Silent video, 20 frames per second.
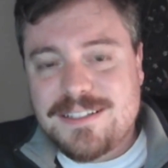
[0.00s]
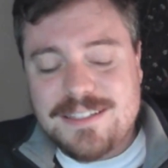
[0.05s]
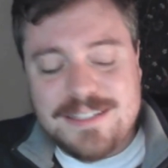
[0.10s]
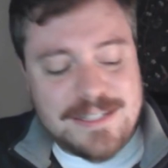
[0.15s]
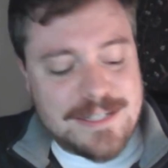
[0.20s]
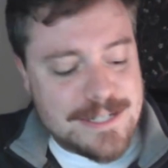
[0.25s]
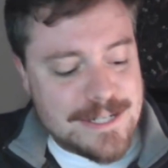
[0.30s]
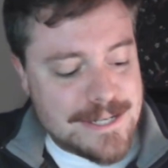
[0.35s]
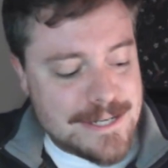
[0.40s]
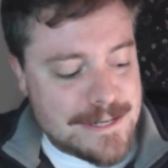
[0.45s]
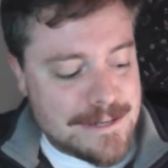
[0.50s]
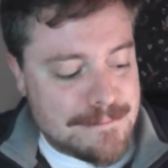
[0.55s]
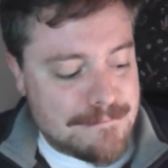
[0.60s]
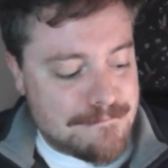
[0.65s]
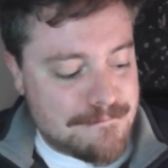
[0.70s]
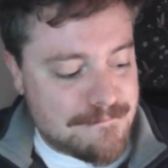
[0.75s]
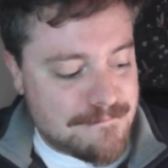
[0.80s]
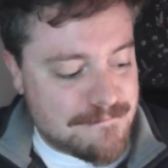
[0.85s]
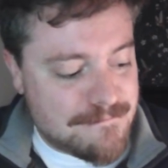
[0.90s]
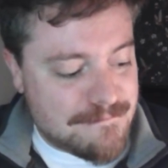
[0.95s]

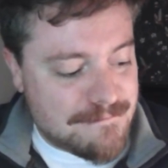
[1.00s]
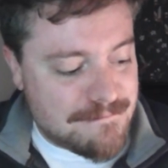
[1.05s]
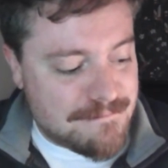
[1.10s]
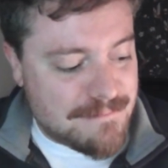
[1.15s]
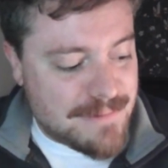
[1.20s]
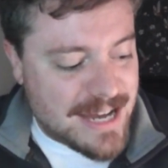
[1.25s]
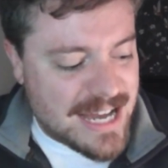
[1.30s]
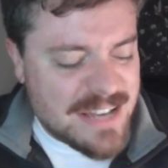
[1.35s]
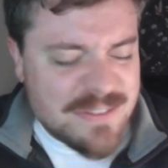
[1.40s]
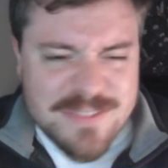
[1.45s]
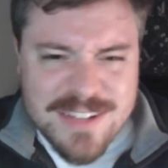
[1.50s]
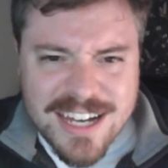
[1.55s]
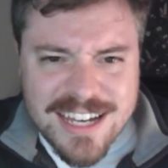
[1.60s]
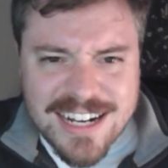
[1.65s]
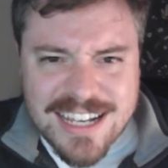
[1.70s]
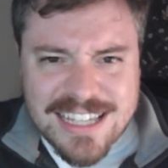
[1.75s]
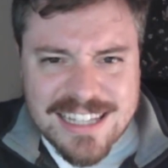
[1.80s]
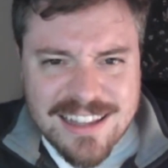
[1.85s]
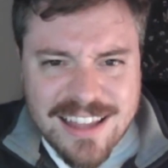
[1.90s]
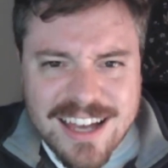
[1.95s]
I've got
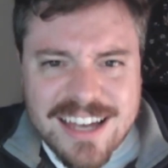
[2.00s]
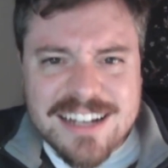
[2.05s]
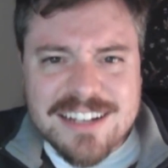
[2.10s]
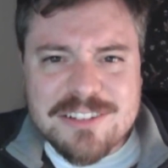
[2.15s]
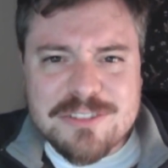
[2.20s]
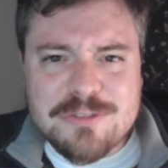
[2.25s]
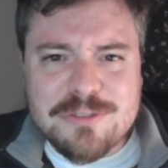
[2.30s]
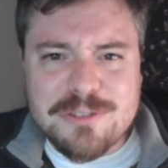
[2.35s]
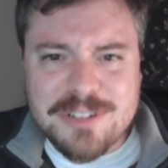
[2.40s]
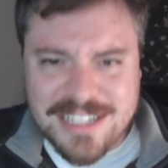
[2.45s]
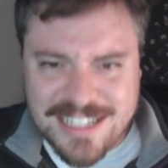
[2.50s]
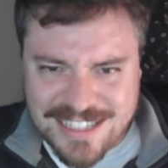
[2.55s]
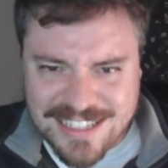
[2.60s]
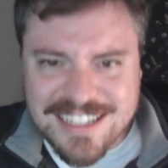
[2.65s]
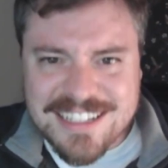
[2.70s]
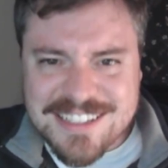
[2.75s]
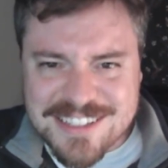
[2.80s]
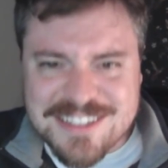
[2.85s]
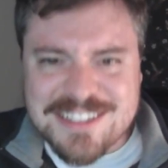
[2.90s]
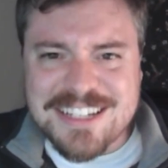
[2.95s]
a lot of reading
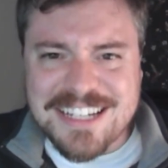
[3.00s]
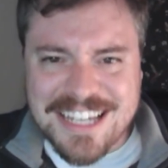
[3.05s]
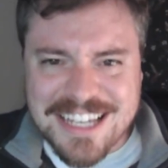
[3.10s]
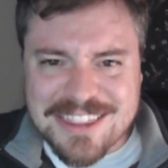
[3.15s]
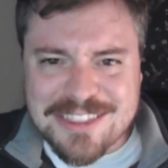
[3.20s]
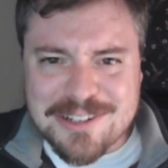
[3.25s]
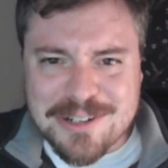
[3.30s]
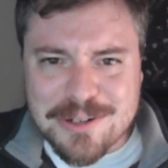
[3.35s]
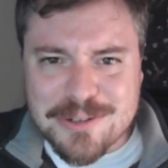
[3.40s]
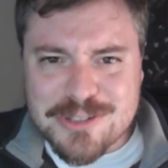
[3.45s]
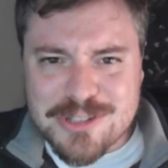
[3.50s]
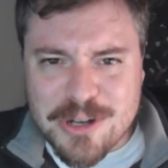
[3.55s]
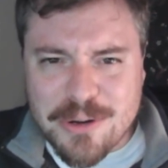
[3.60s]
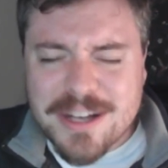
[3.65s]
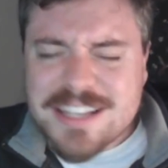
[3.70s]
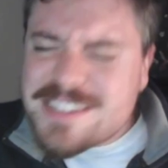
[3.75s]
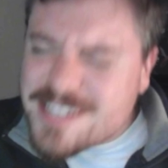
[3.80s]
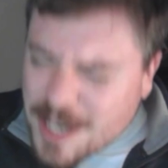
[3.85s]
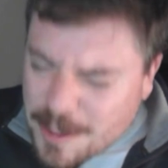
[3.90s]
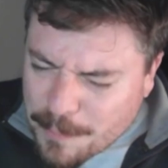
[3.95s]
lists to get through. So
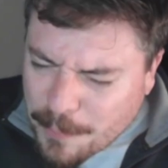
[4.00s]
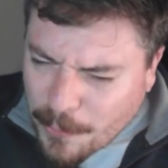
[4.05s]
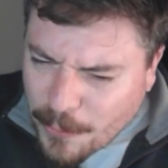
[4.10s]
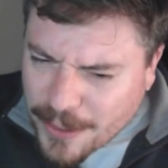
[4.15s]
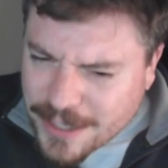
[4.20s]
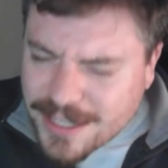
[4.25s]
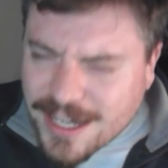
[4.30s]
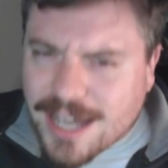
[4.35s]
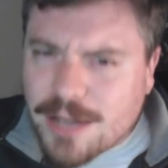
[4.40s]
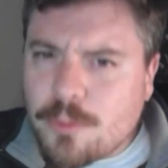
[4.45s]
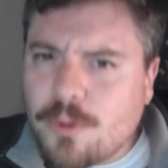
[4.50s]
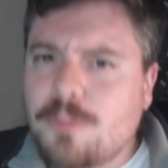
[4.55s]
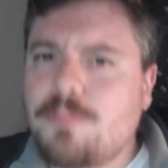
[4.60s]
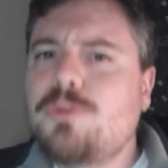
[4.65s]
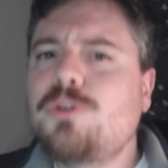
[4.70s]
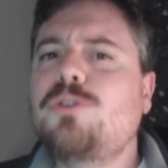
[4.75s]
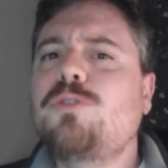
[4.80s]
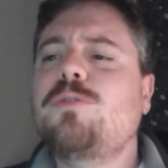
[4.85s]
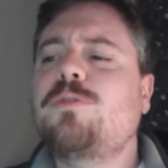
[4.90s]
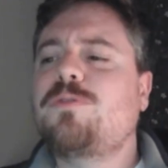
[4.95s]
at some point I will
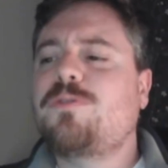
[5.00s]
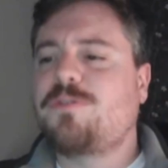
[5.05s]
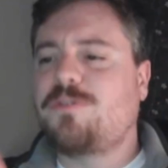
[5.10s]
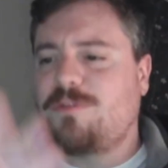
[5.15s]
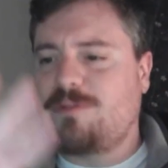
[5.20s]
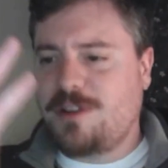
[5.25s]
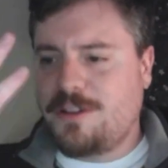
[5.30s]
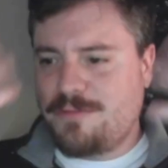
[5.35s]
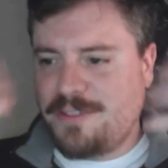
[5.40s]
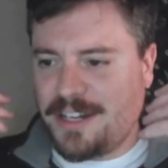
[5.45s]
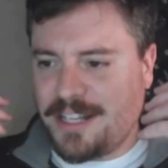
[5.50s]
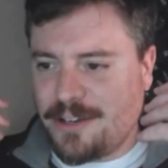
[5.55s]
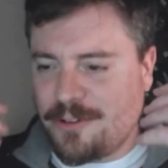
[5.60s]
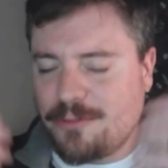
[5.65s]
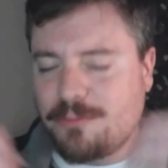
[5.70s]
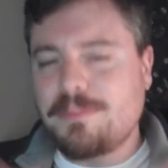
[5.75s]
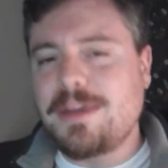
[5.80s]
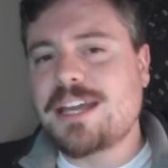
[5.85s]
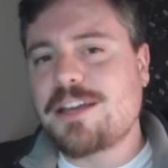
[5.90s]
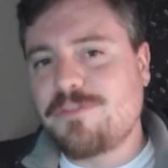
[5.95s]
make
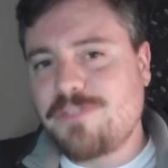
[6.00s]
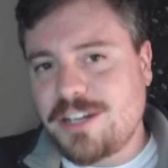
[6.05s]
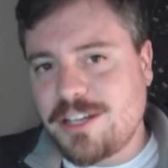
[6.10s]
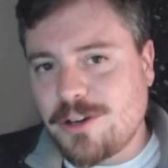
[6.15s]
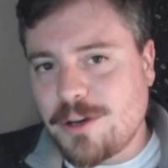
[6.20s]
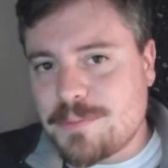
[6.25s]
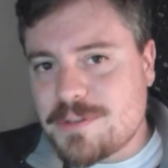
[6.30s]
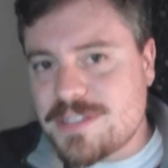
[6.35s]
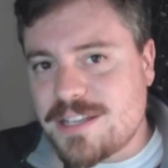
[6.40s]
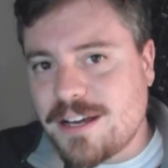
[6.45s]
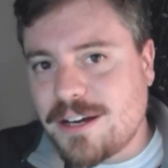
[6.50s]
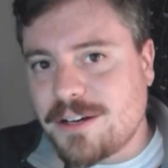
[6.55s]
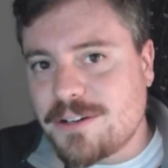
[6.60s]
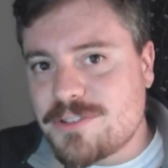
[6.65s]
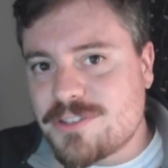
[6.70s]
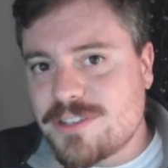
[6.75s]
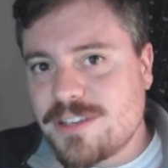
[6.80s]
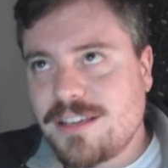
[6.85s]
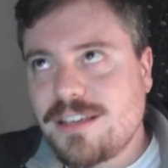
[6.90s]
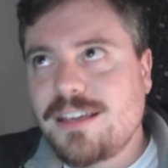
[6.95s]
a video
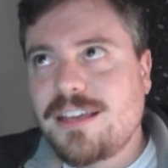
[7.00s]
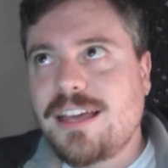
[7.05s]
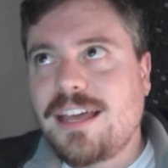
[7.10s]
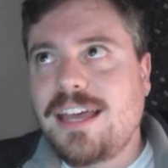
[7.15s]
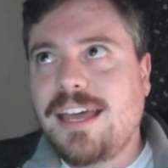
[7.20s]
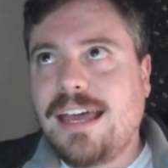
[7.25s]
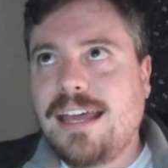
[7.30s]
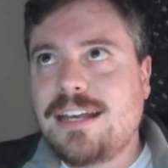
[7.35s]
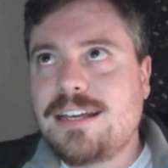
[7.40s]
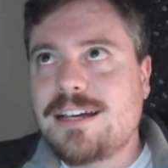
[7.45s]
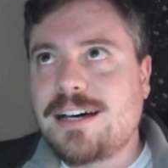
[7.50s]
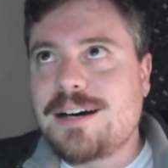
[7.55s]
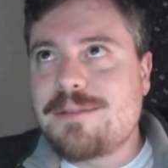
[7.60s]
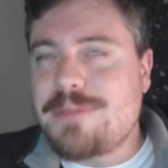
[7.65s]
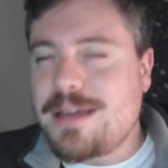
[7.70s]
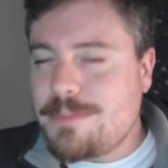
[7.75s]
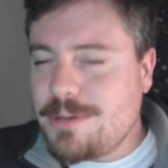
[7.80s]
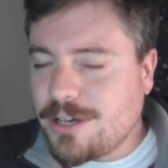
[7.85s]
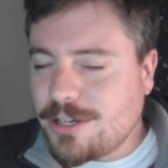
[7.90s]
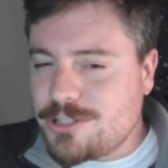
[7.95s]
upstairs, and
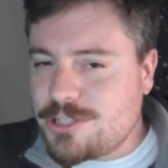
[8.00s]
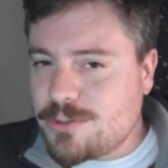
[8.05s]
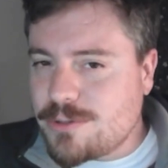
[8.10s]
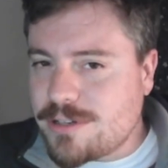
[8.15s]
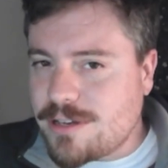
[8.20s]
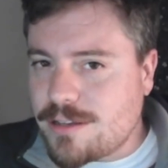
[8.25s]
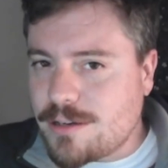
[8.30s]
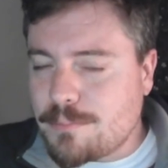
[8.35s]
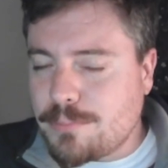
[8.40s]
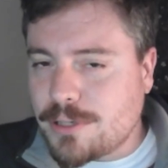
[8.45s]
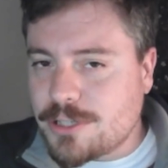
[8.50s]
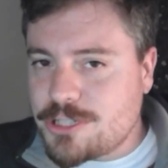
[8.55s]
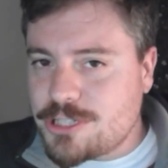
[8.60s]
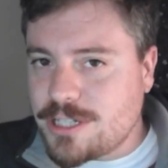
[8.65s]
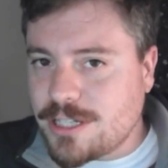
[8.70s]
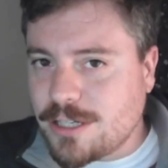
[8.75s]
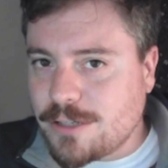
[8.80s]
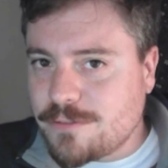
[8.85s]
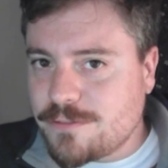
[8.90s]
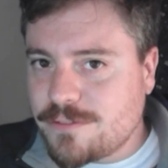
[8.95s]
maybe I'll do another
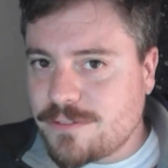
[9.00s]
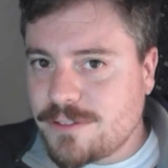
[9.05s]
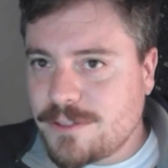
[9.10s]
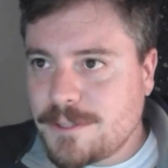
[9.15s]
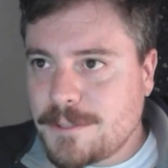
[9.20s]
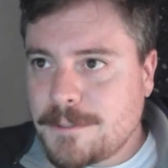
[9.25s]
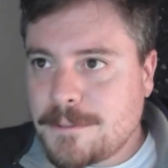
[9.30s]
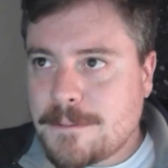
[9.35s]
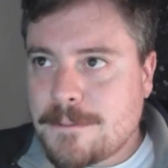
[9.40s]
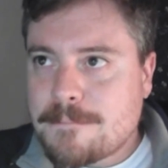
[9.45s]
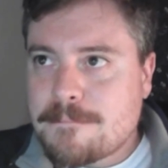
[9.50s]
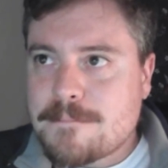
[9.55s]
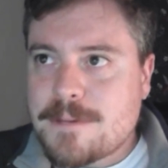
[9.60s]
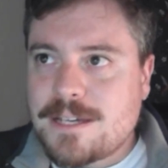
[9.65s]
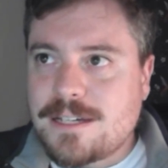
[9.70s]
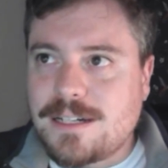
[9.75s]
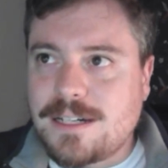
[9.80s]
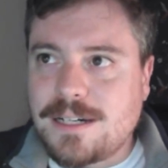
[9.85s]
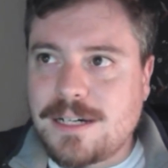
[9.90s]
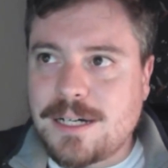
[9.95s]
bookshelf
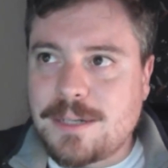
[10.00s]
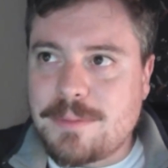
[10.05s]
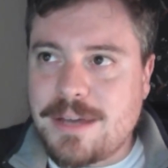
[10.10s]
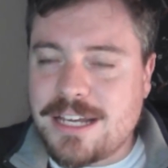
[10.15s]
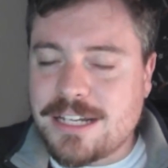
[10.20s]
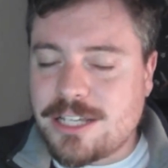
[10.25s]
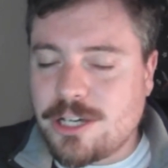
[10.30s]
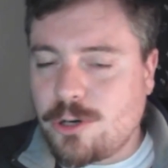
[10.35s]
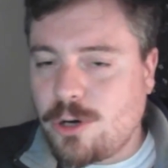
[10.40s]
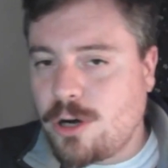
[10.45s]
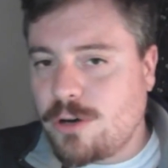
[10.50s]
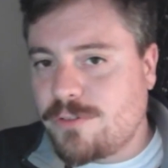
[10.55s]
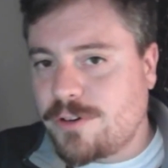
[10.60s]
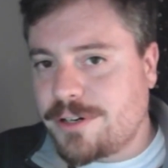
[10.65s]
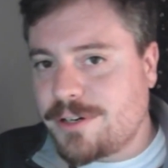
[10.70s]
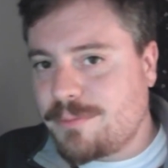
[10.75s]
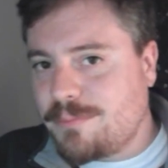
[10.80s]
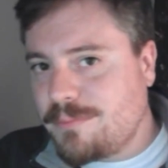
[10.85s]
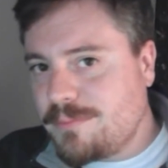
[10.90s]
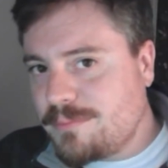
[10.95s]
and go
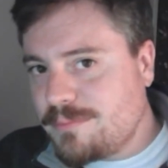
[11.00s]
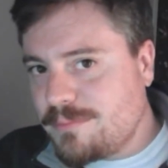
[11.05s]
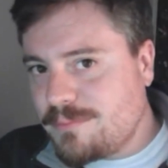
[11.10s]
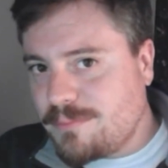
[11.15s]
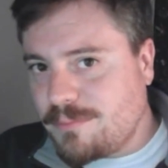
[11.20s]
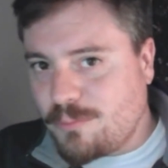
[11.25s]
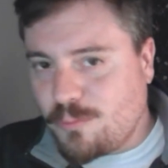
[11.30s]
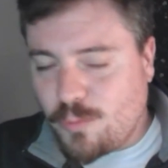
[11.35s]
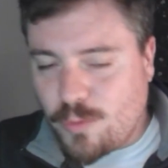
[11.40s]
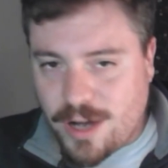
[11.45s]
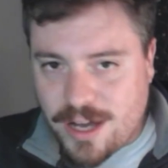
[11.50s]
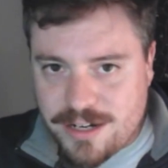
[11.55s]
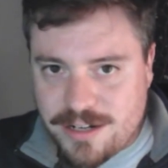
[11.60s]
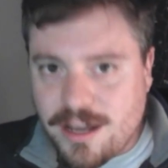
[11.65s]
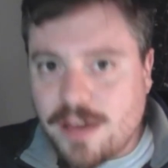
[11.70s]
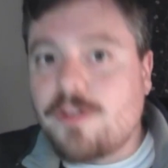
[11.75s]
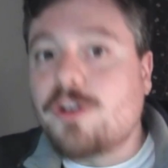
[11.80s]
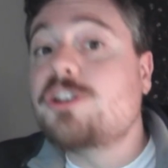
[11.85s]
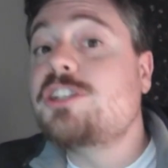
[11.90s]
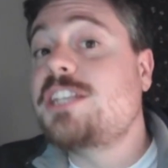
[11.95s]
over
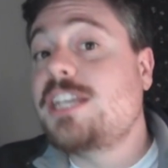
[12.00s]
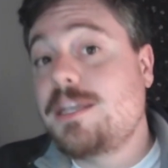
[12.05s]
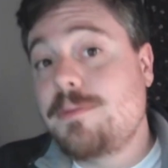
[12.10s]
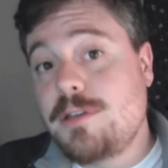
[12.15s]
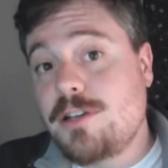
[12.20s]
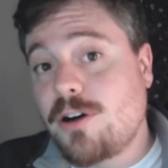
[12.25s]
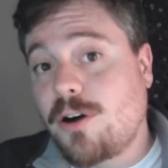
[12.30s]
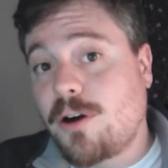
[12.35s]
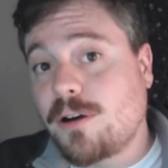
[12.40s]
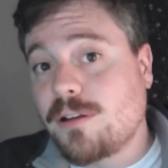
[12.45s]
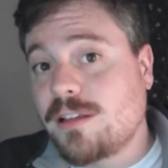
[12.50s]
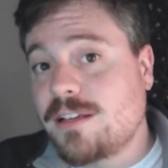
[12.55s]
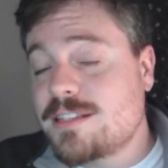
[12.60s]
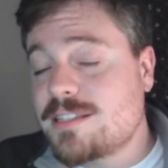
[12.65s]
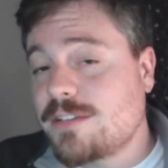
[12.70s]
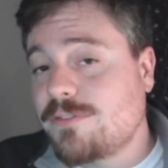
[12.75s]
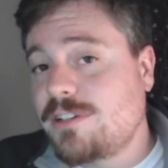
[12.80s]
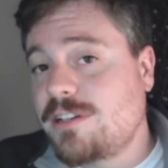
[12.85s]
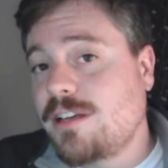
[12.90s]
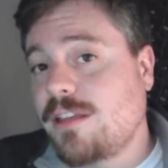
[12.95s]
another TBR
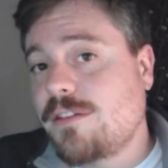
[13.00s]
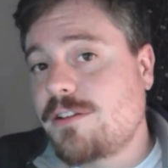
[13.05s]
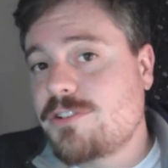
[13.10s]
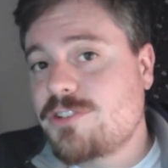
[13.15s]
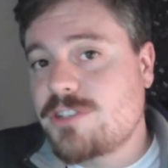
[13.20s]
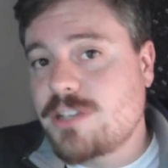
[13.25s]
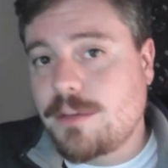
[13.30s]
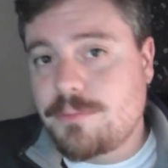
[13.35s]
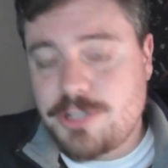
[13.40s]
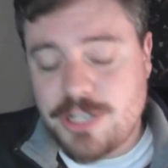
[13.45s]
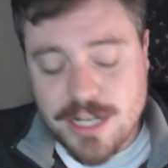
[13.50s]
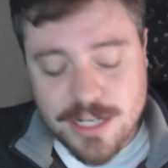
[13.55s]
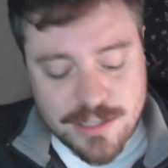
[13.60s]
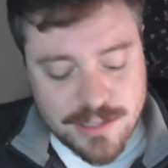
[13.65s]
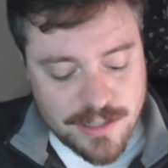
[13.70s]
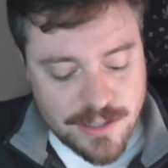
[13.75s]
list of another subject.